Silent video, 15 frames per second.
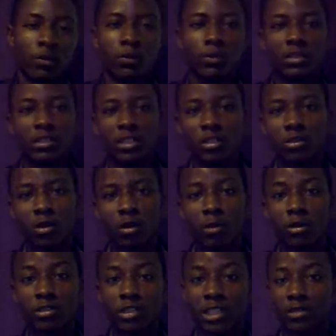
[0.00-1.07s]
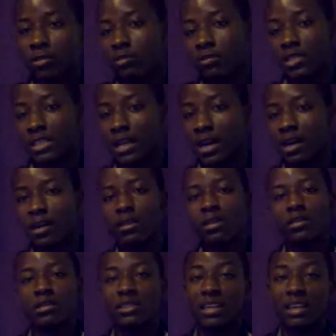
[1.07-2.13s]
which is a common transport media,
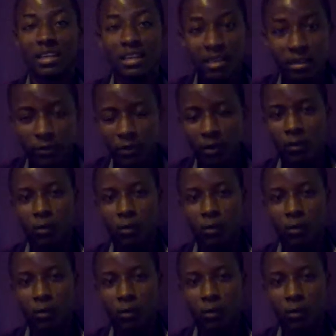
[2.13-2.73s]
the lymph,